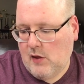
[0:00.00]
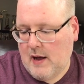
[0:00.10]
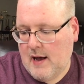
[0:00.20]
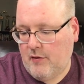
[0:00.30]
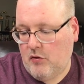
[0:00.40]

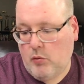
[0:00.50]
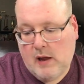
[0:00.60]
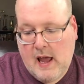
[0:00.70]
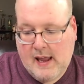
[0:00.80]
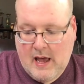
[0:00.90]
Glass
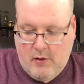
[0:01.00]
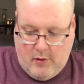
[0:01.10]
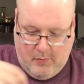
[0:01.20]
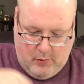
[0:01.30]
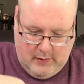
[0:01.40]
28 count
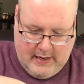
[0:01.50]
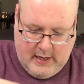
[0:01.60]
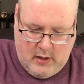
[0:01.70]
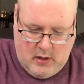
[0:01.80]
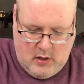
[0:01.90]
opal linen.